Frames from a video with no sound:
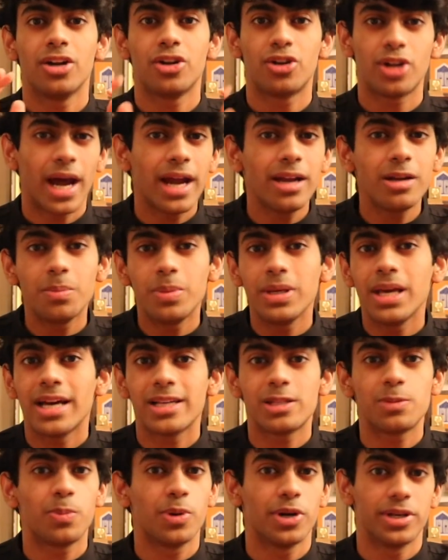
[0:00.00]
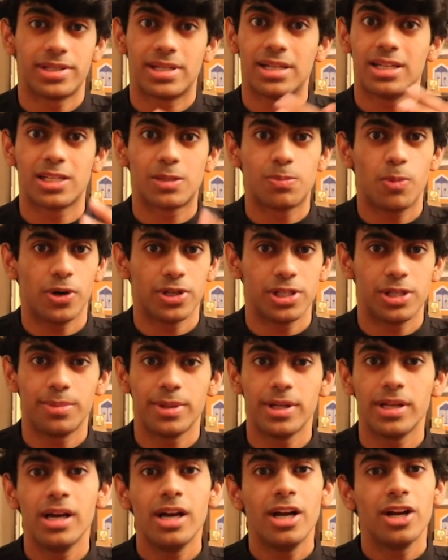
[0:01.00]
Try to be as personal as
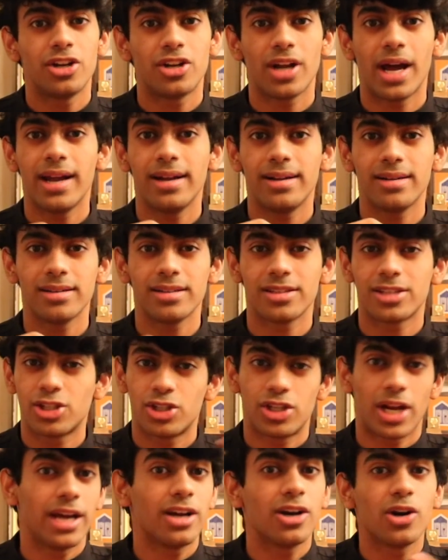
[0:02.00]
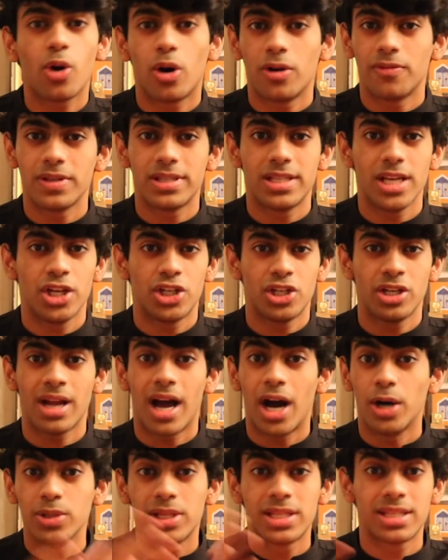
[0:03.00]
possible. Try to strike a conversation
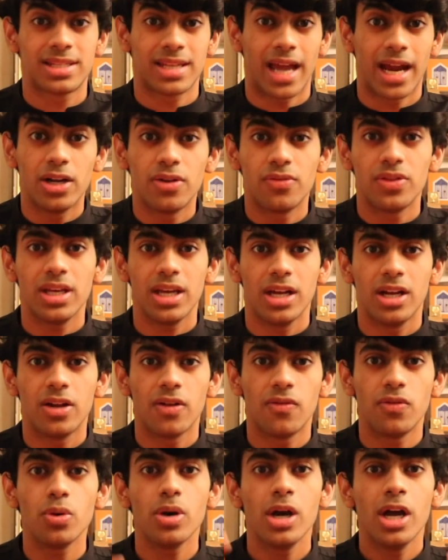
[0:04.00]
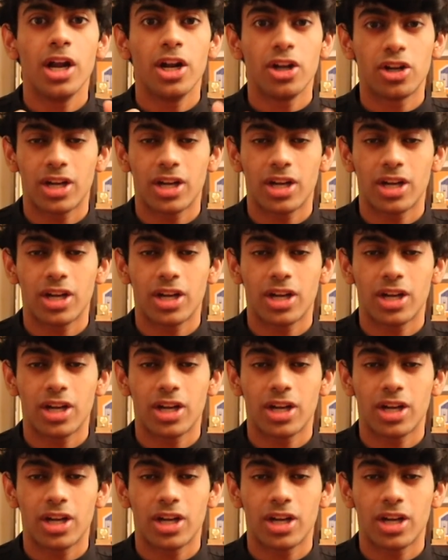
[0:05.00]
outside of the interview.